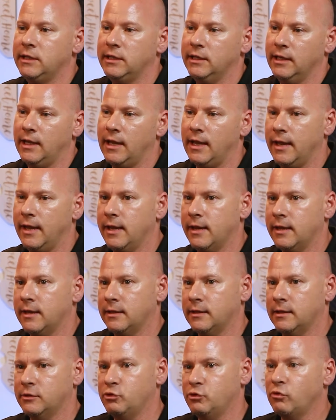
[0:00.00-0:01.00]
to like
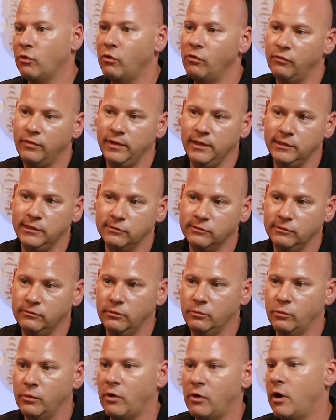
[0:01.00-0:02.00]
trophies.
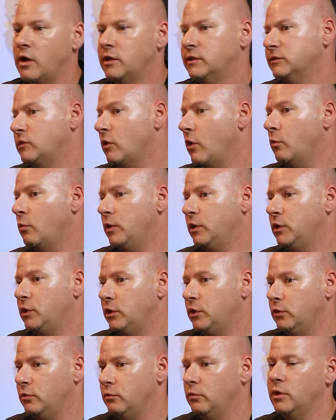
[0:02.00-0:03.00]
We're, we're, that's all we
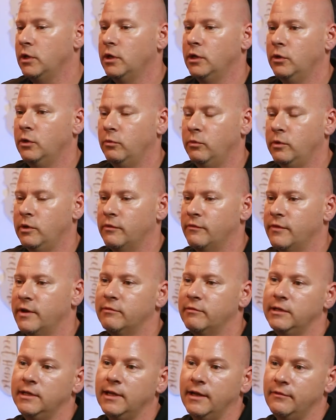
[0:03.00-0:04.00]
do. We are
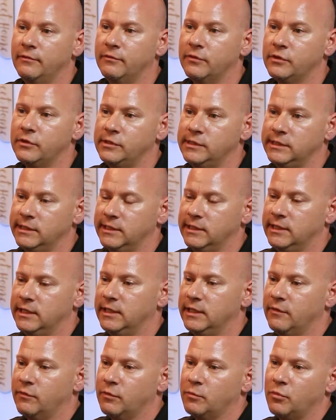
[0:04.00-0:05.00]
very diverse in the
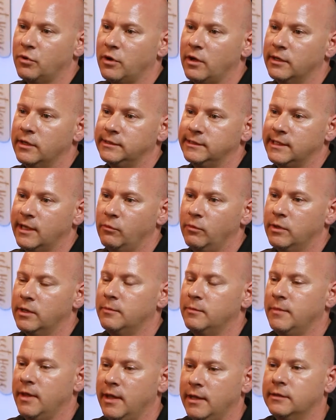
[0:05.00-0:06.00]
different products that we
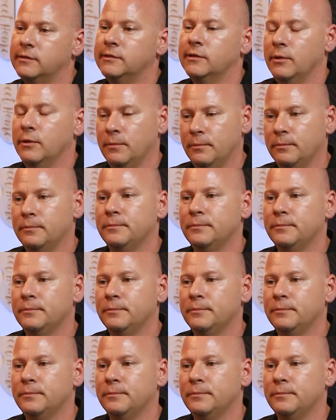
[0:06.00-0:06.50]
can make. So.